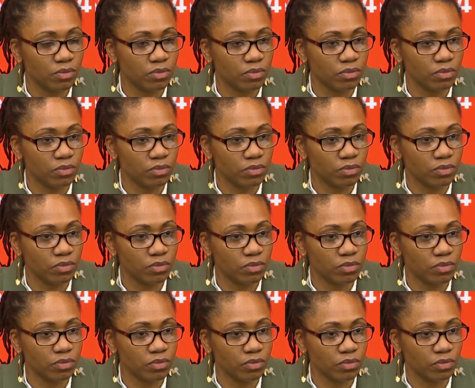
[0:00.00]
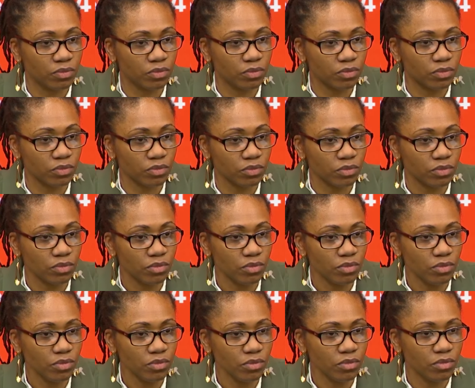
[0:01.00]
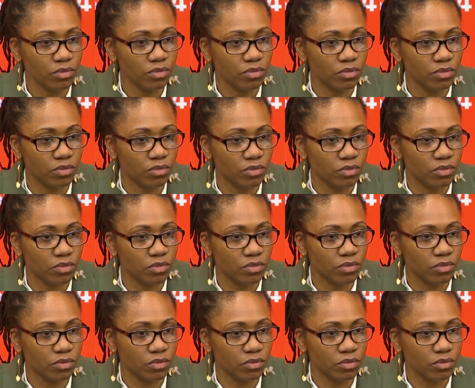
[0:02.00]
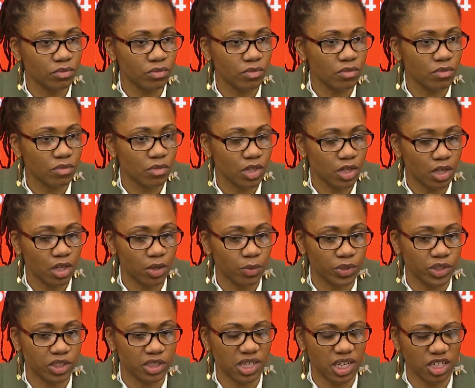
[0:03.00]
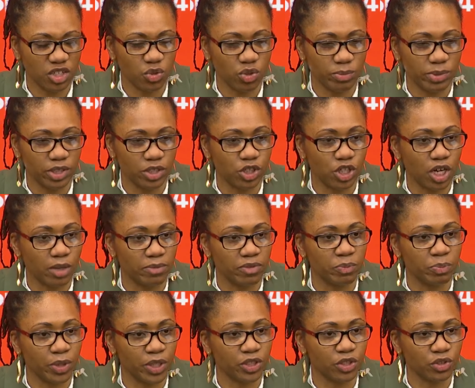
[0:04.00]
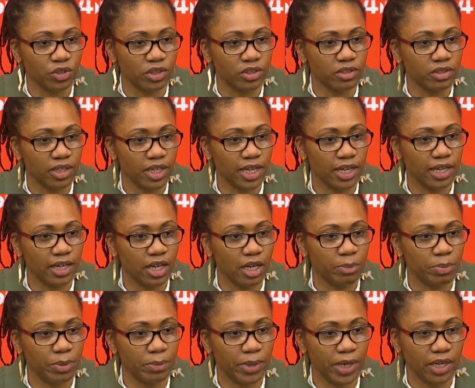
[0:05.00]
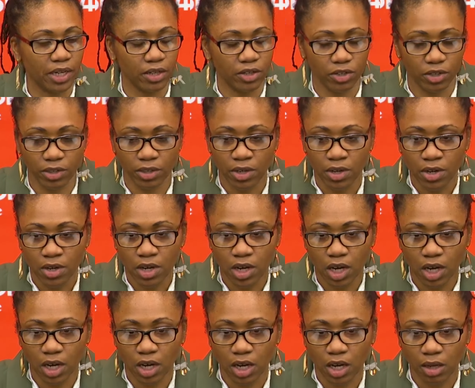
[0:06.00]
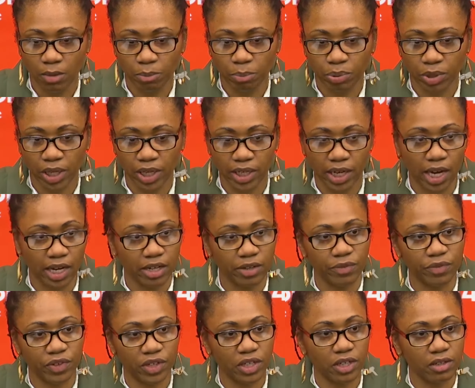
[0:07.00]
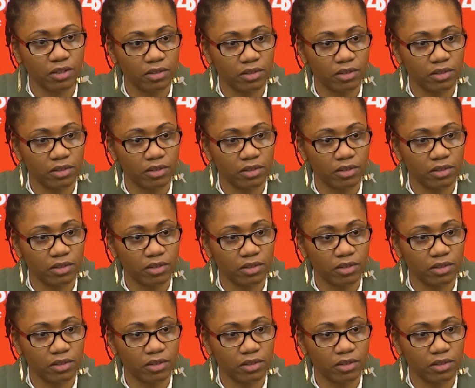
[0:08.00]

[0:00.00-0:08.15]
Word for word: Mm-hmm. Do you have anything that you're planning to, to change to slow her down again in the next game? Yeah, we just got to do a better job of pressuring, getting up and making her um, play ninety feet.